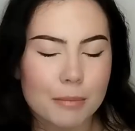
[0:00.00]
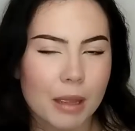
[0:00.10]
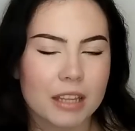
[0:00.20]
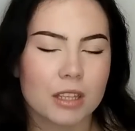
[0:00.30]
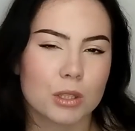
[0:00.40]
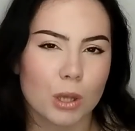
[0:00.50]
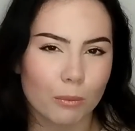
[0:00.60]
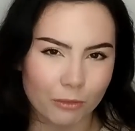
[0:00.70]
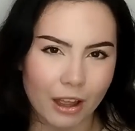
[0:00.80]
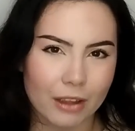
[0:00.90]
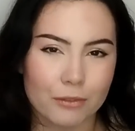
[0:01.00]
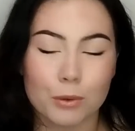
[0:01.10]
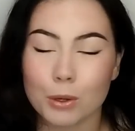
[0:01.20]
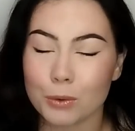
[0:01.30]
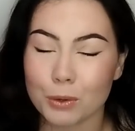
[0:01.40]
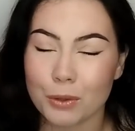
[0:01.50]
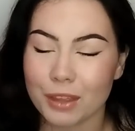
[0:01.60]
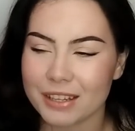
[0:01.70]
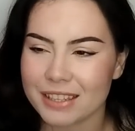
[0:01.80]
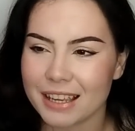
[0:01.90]
they made the top 5. We don't know
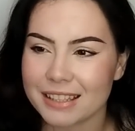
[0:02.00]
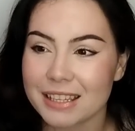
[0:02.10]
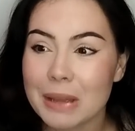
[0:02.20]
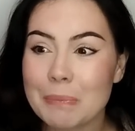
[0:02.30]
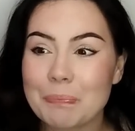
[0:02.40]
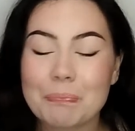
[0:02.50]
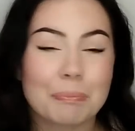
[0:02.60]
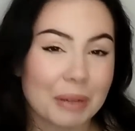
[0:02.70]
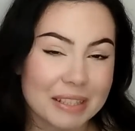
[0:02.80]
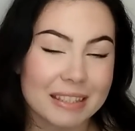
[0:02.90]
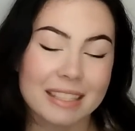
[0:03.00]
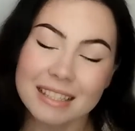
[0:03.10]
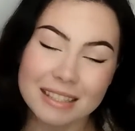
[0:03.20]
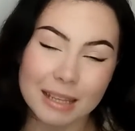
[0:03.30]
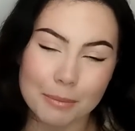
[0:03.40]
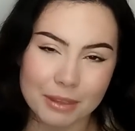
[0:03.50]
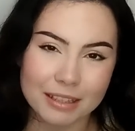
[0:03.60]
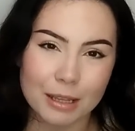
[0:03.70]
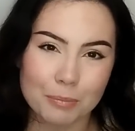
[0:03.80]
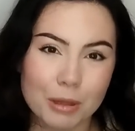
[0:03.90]
that yet. But this is
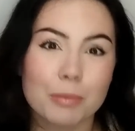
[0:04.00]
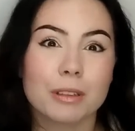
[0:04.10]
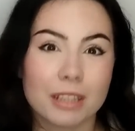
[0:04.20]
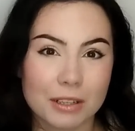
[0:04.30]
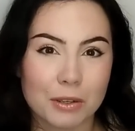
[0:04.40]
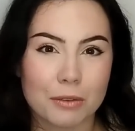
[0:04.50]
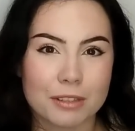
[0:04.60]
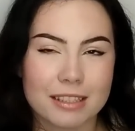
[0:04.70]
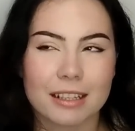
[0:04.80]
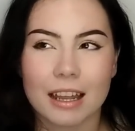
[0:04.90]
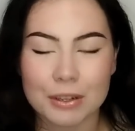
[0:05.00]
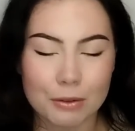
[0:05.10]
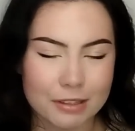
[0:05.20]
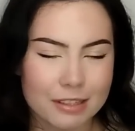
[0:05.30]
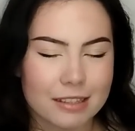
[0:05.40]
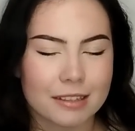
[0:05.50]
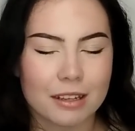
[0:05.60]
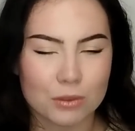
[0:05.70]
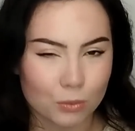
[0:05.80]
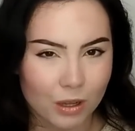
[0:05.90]
something that people did notice, and I noticed it
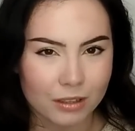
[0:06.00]
as